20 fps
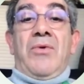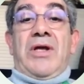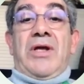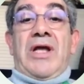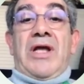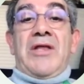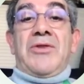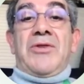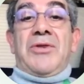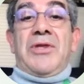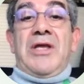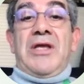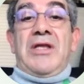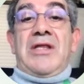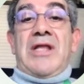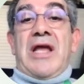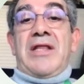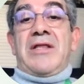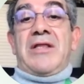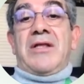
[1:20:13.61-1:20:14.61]
We can
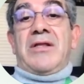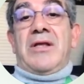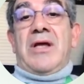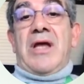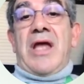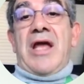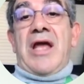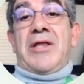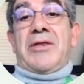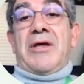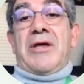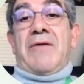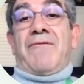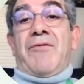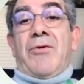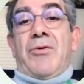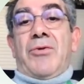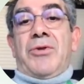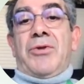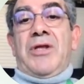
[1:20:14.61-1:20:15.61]
see that the
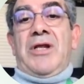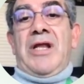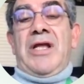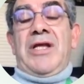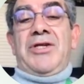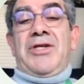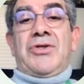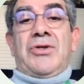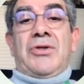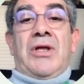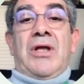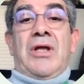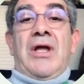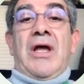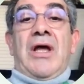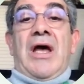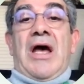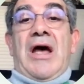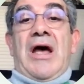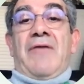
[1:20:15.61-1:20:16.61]
EXAFS oscillation
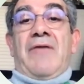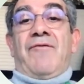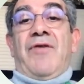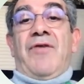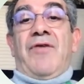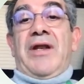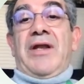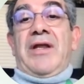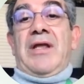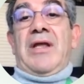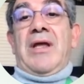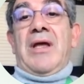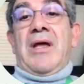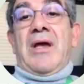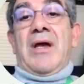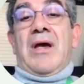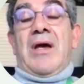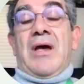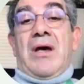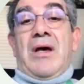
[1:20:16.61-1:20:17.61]
are very